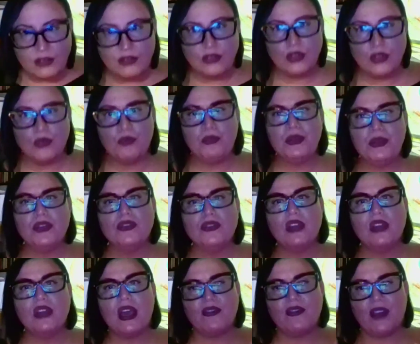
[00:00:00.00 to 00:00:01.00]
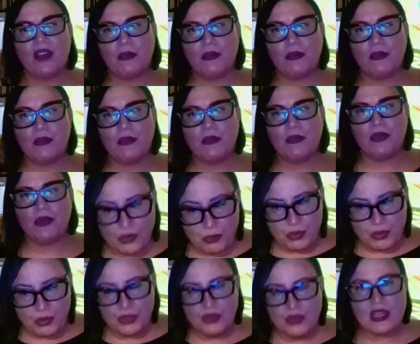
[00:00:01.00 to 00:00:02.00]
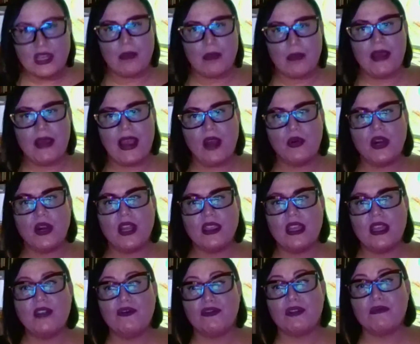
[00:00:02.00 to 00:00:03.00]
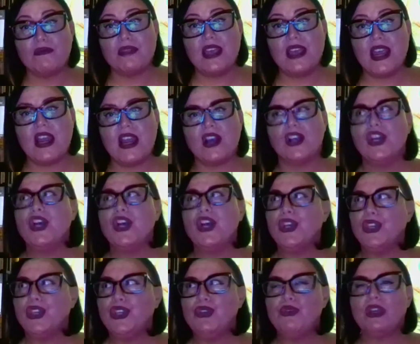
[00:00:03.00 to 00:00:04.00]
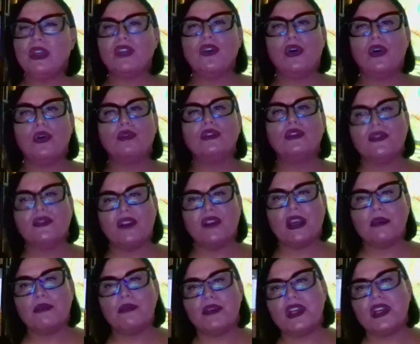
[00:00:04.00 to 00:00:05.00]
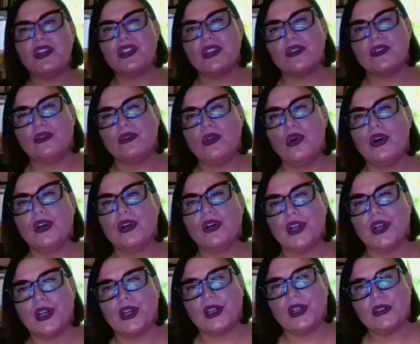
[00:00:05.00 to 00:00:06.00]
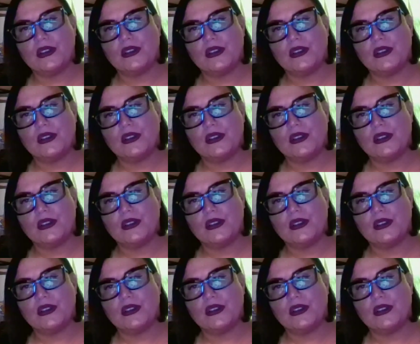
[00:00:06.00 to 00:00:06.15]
You build that vibration, you build that power, and then from there you can hold the vibration longer.